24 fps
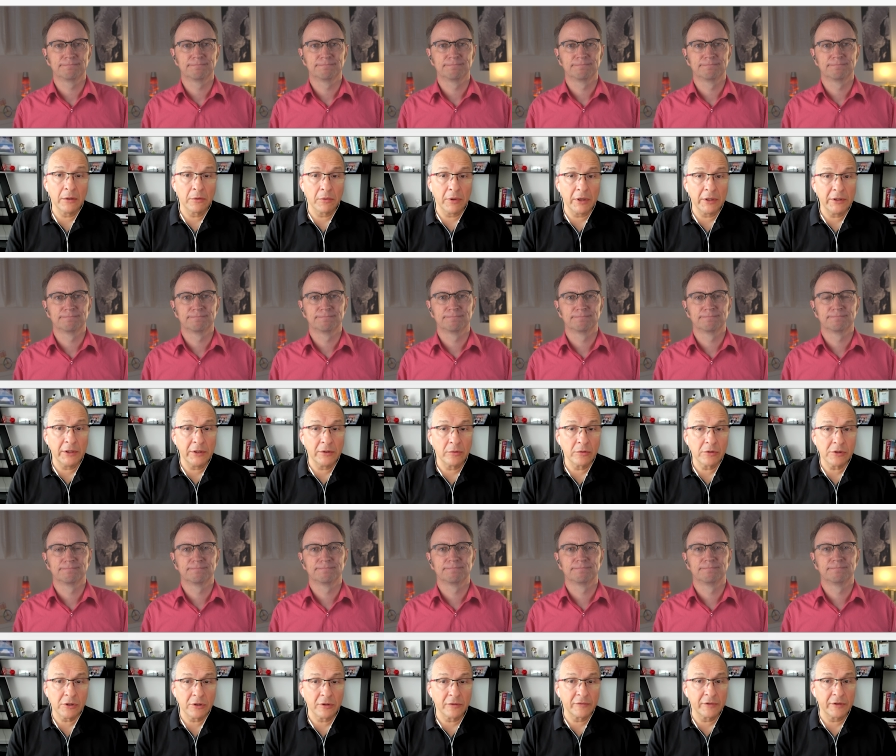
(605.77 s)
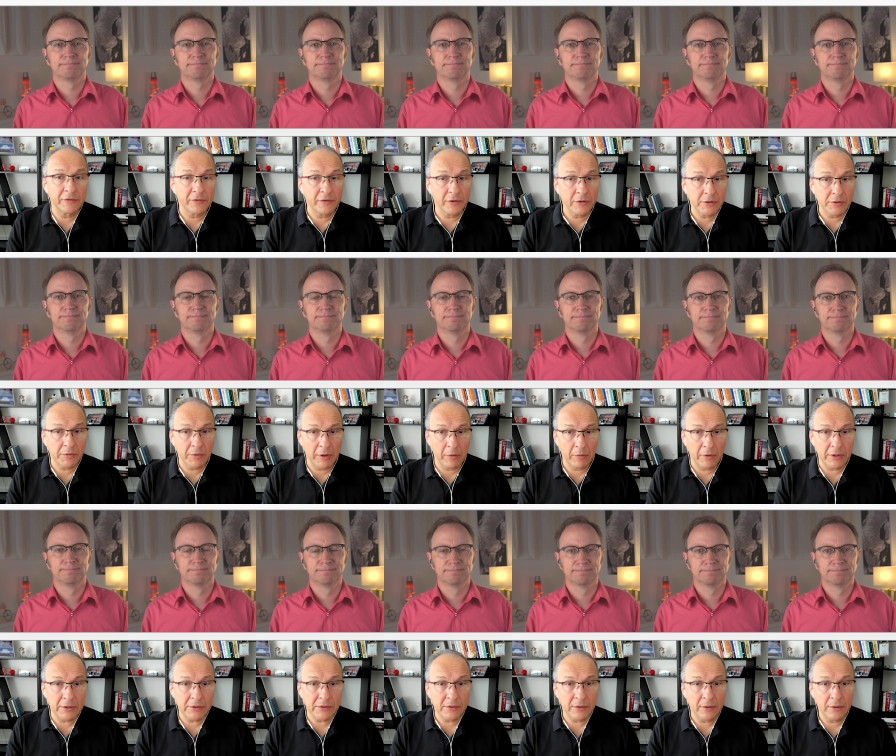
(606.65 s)
Speaker 1: ready to serve the first
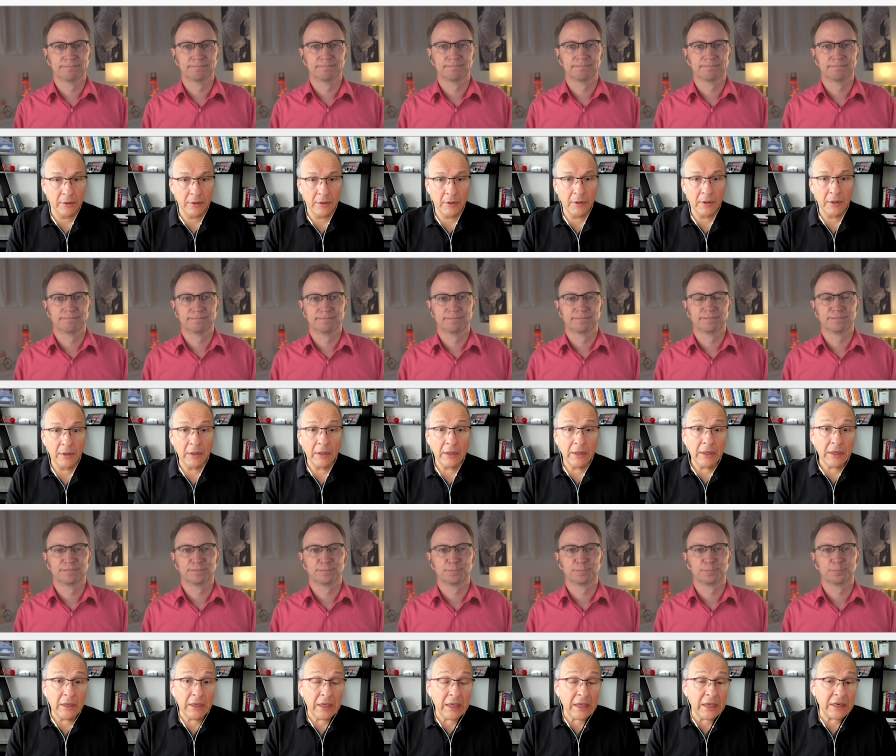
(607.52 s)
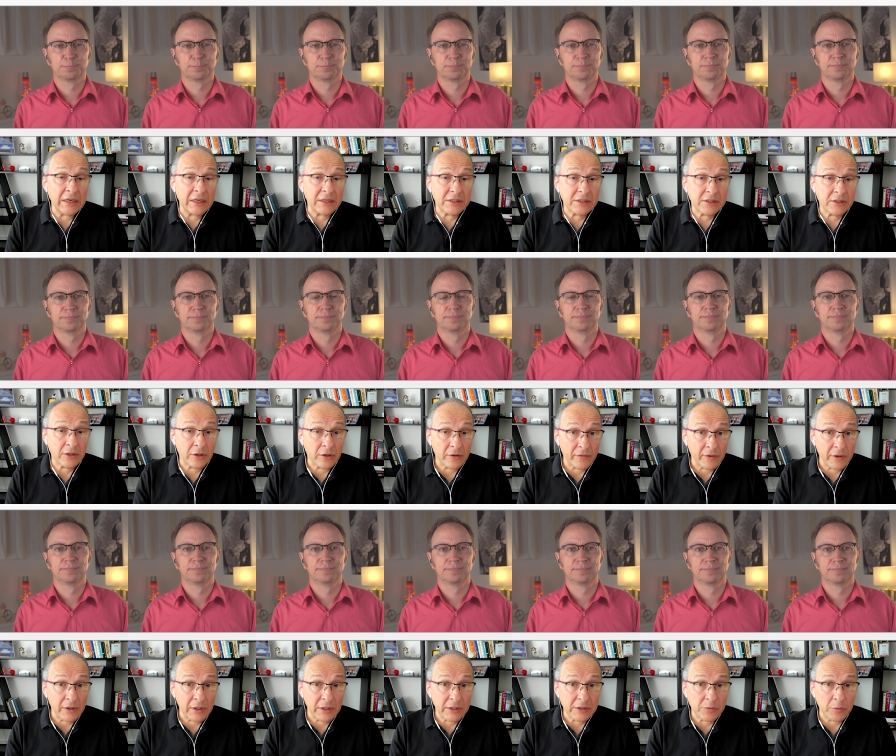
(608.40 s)
request. In a
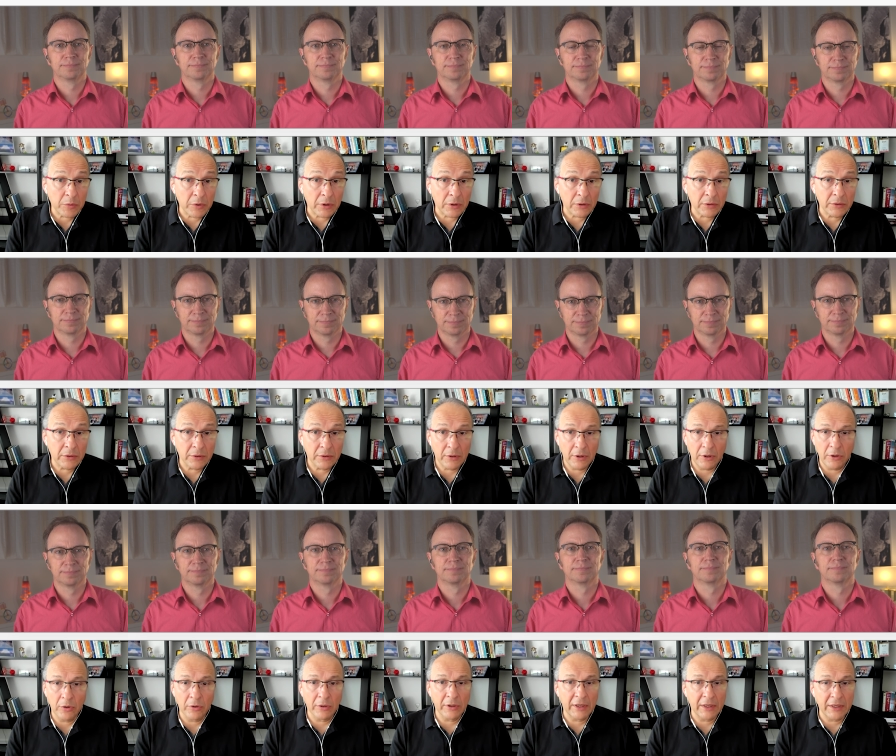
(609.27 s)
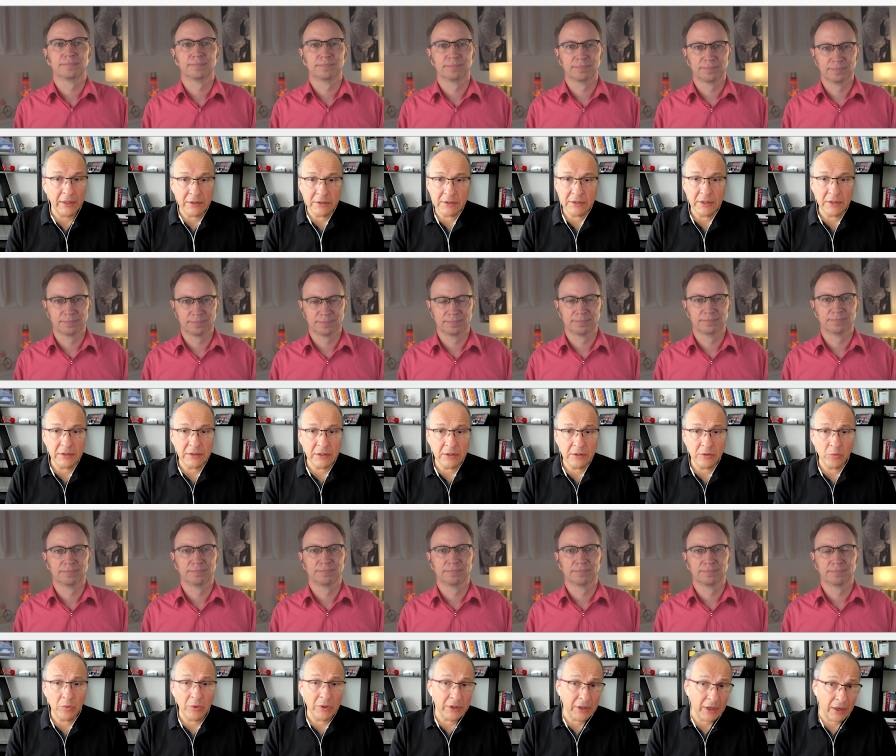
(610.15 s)
serverless world, your instances
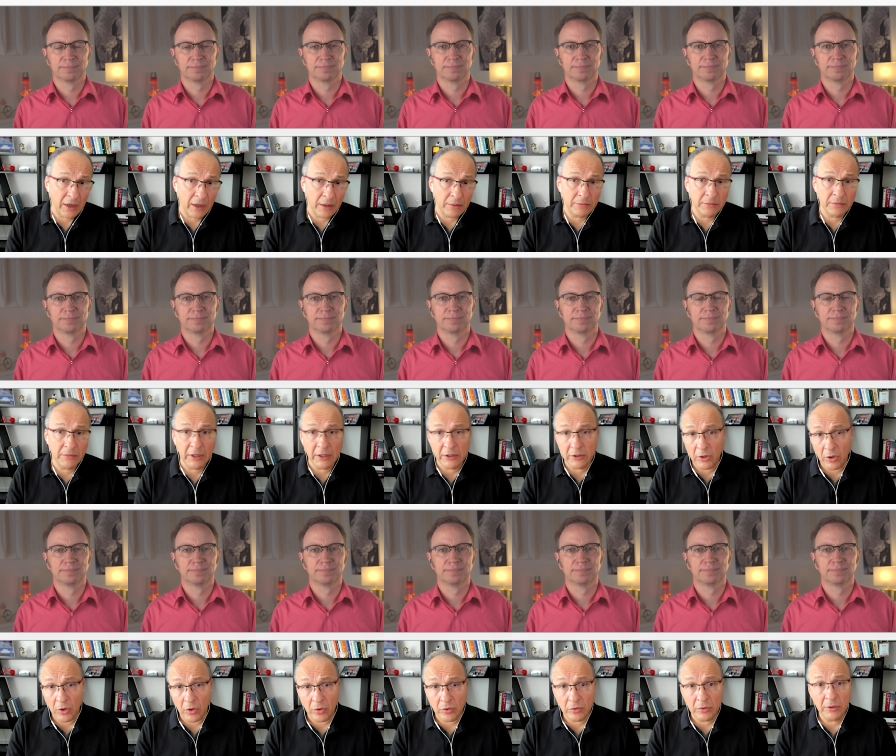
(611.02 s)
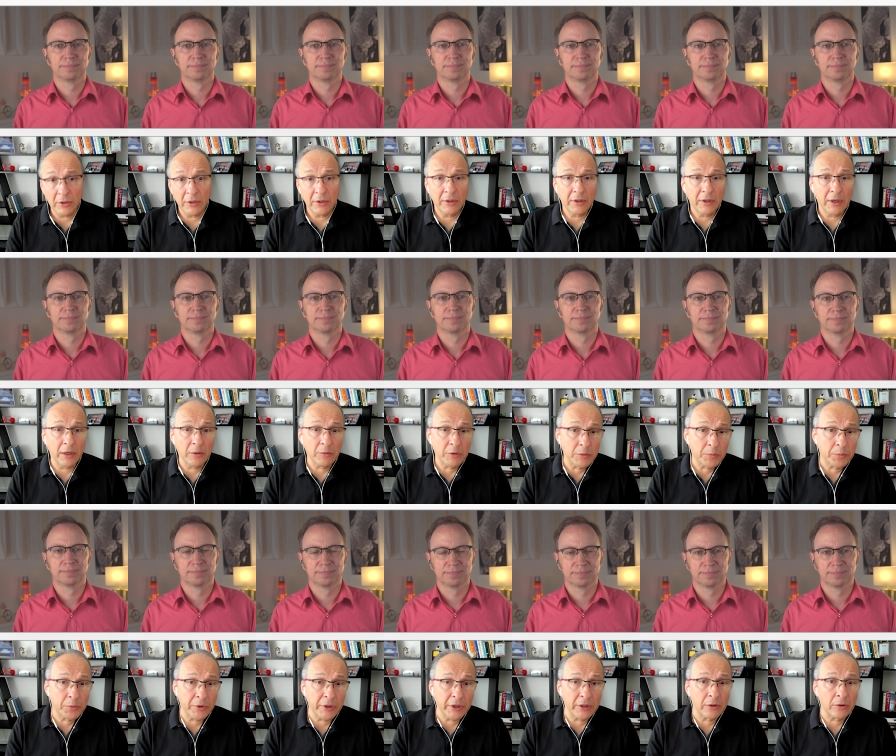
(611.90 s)
will come and go and will
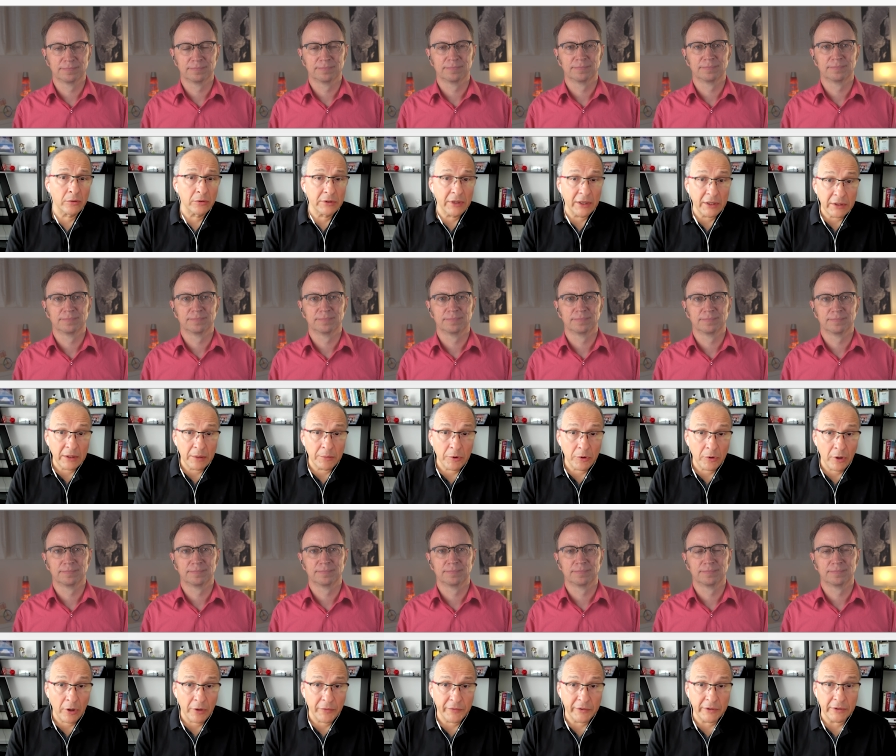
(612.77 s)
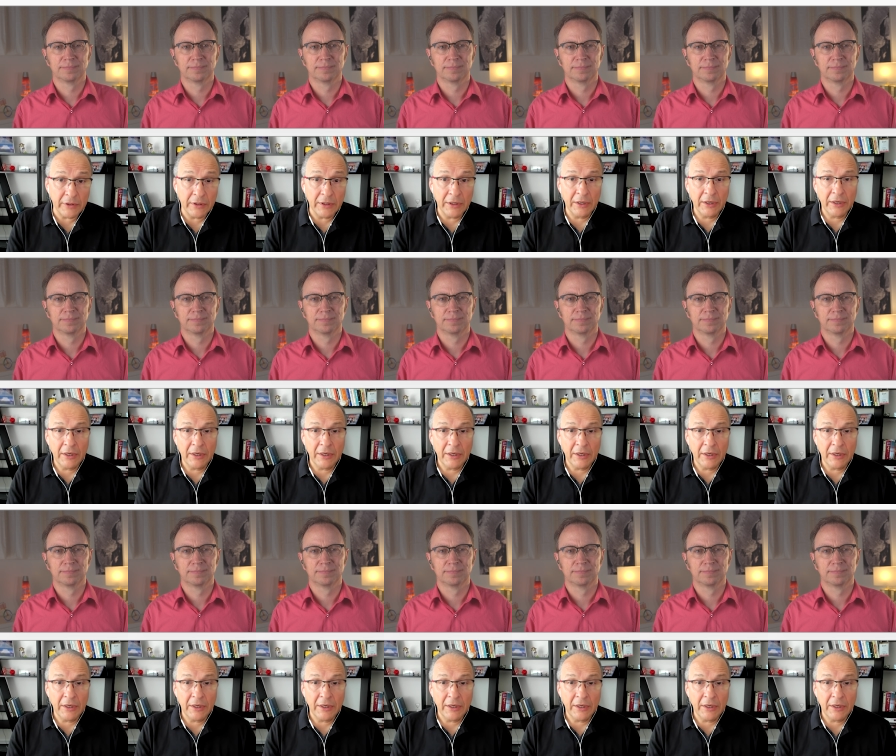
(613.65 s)
preload data more often.